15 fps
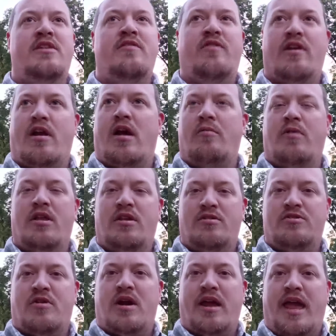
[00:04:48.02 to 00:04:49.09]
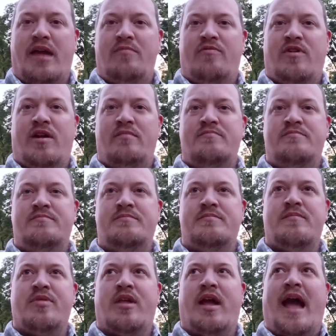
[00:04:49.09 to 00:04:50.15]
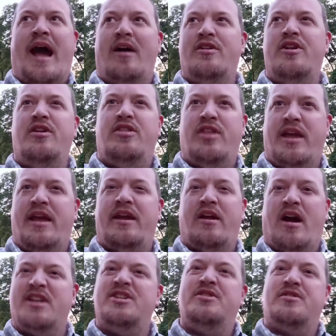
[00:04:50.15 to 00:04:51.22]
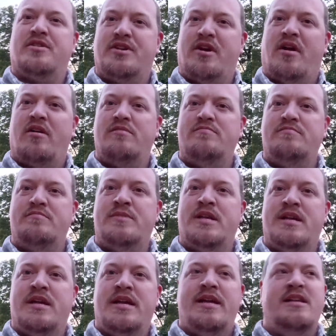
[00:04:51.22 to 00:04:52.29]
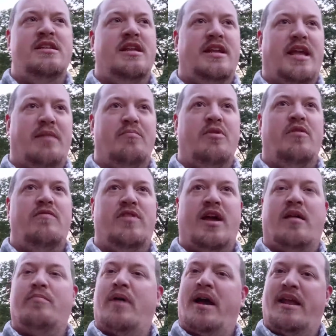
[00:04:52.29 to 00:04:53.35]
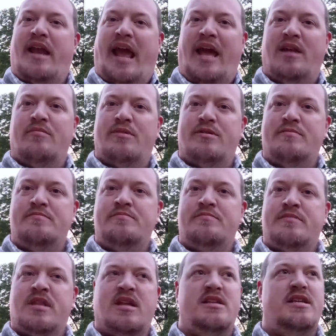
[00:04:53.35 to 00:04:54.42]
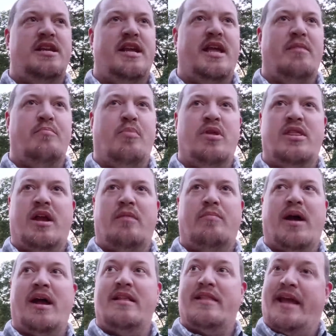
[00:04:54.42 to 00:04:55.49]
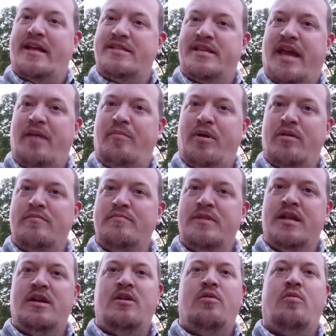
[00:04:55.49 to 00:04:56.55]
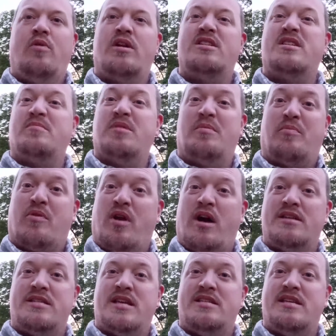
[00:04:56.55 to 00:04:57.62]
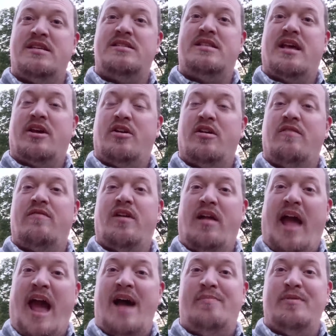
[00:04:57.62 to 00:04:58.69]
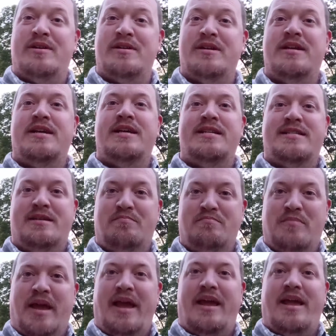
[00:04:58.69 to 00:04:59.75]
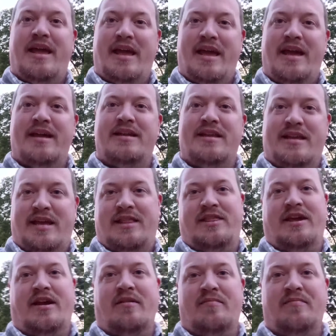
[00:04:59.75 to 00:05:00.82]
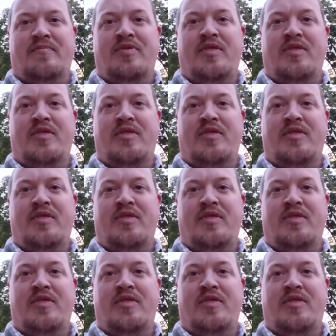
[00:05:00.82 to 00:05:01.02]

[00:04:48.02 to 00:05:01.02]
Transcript: Figure out where this rock came from. How do you think it got to your yard? Did it get moved there by an animal? did it get put there by a landscaper? What are some of the processes that could have happened to make it get there?